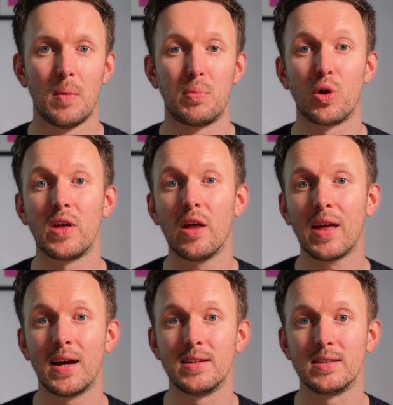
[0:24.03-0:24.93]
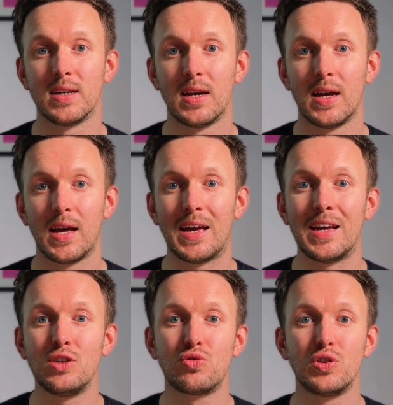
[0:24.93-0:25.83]
But on the other hand, it
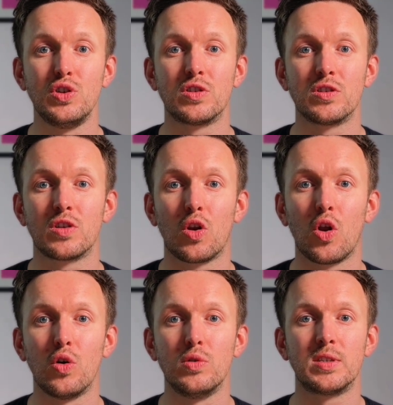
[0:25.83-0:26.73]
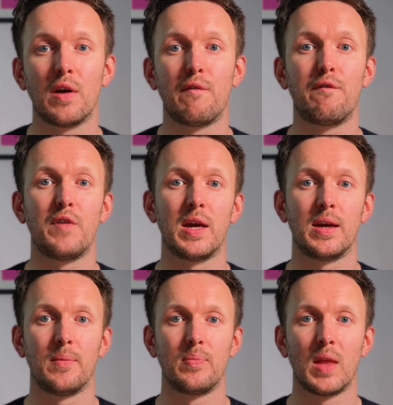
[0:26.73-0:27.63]
introduces loads of
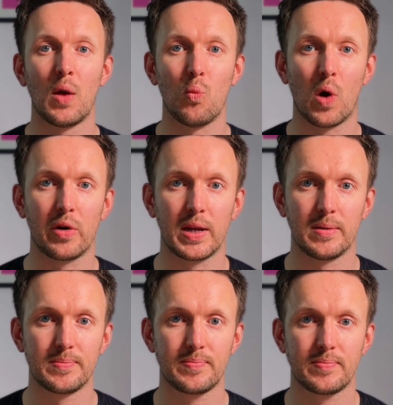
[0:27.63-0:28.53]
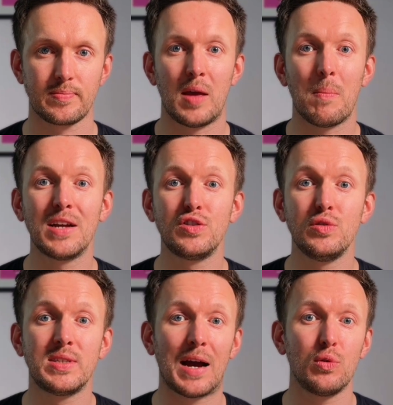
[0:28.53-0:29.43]
fear and worry. It makes you
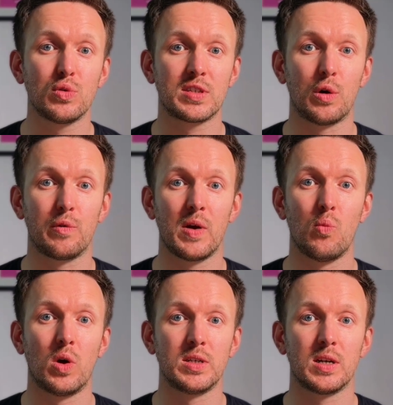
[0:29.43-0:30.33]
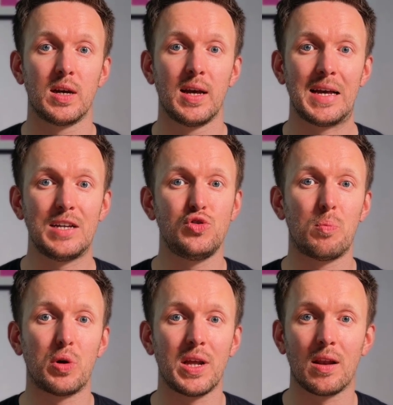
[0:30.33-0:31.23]
doubt yourself and wonder, is your
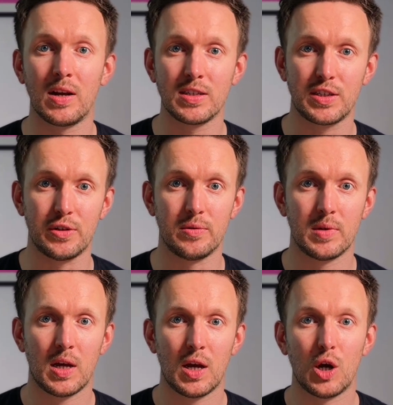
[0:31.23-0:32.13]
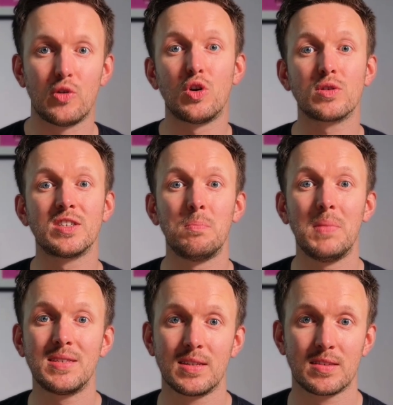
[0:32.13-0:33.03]
body lying to you? Are the doctors
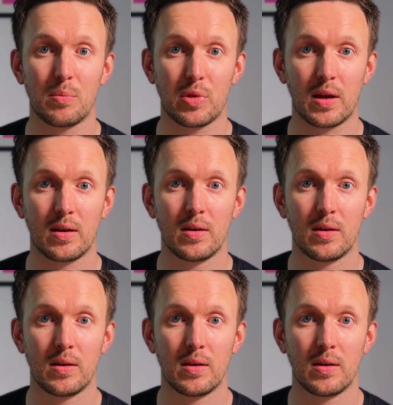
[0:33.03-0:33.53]
missing something?